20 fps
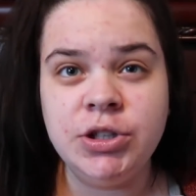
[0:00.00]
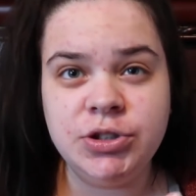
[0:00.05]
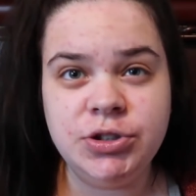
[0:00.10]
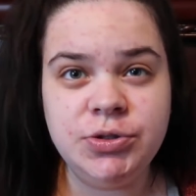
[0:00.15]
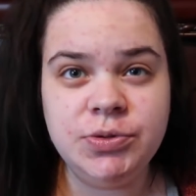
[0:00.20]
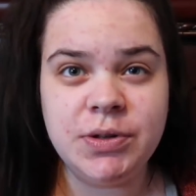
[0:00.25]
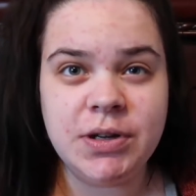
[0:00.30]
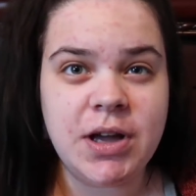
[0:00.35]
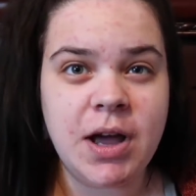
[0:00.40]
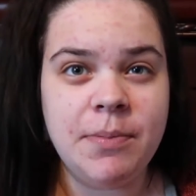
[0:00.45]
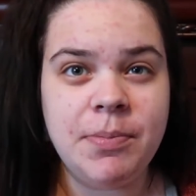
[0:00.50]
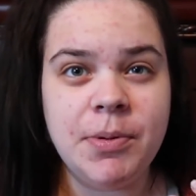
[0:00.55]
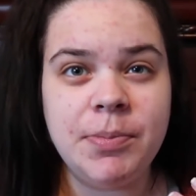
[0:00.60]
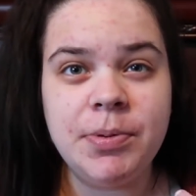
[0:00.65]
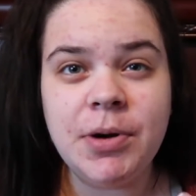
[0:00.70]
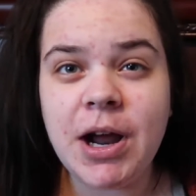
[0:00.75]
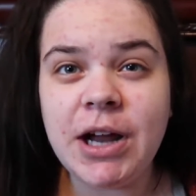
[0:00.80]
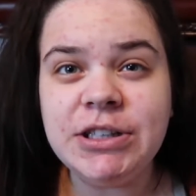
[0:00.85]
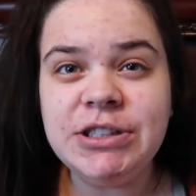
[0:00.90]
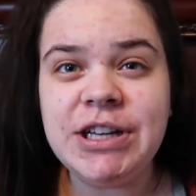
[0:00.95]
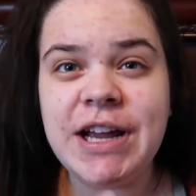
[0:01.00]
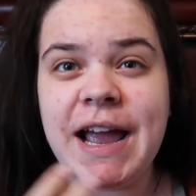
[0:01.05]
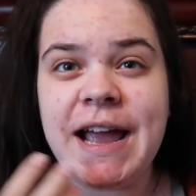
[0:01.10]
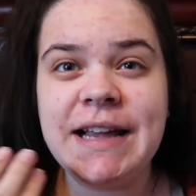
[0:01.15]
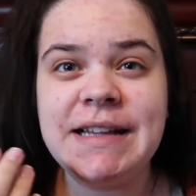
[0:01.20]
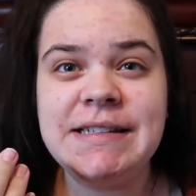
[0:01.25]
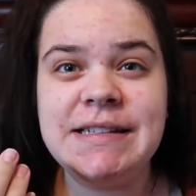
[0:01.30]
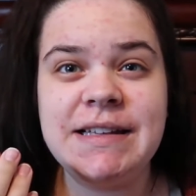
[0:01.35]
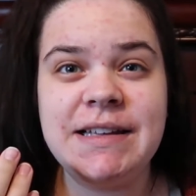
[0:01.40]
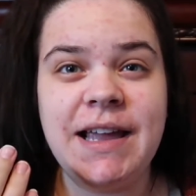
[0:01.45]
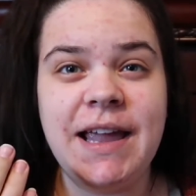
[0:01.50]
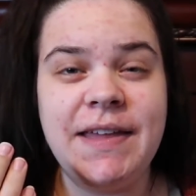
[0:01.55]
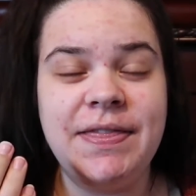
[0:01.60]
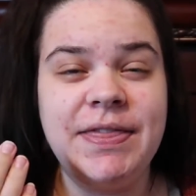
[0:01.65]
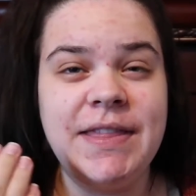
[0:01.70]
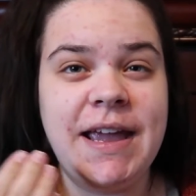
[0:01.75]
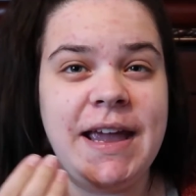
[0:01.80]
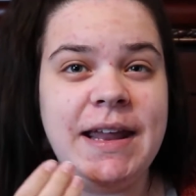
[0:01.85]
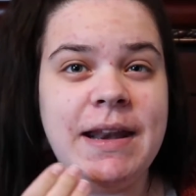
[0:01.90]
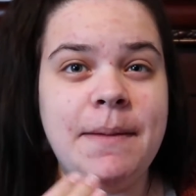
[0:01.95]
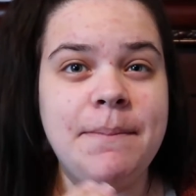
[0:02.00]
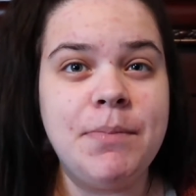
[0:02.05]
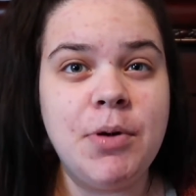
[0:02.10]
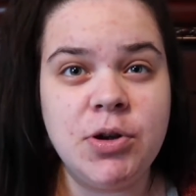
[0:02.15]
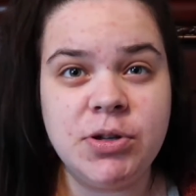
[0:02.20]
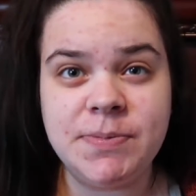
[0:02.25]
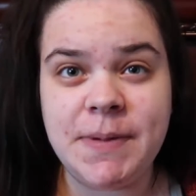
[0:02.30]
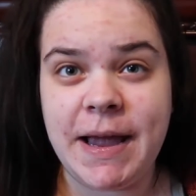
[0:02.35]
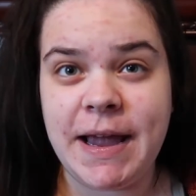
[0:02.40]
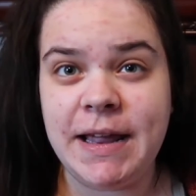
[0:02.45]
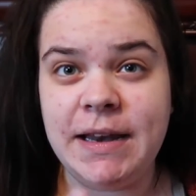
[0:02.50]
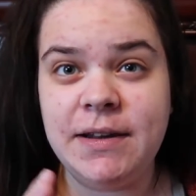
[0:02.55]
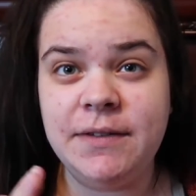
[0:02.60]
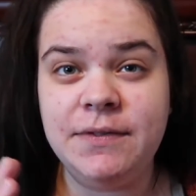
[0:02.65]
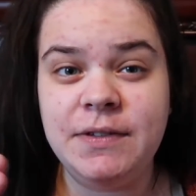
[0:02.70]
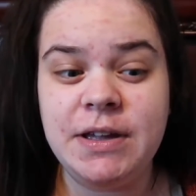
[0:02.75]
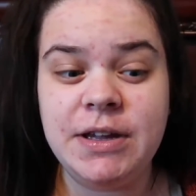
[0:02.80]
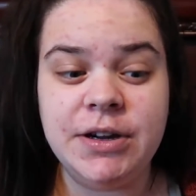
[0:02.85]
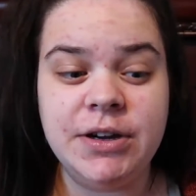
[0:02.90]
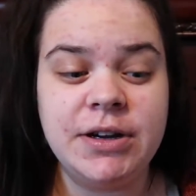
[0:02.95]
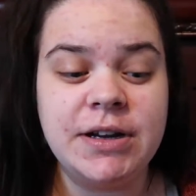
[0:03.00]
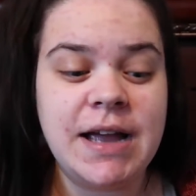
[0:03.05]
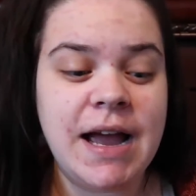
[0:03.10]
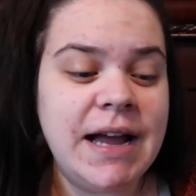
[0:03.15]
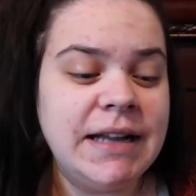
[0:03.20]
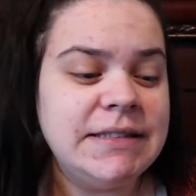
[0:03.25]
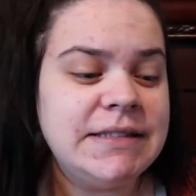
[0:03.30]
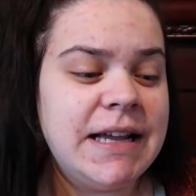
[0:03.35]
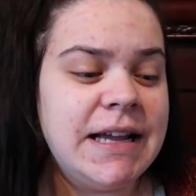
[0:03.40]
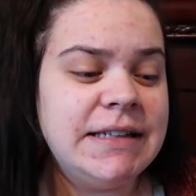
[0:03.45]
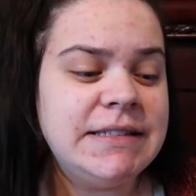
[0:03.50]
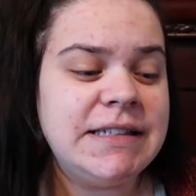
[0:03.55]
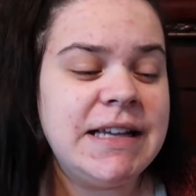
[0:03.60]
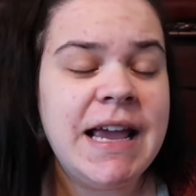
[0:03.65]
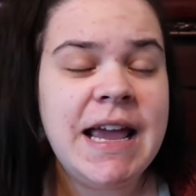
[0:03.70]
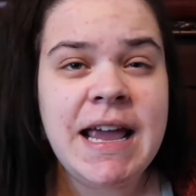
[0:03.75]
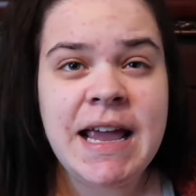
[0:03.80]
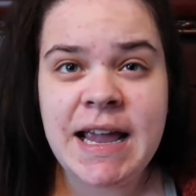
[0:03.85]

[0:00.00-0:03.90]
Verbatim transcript: do a couple projects and then post my end of year content.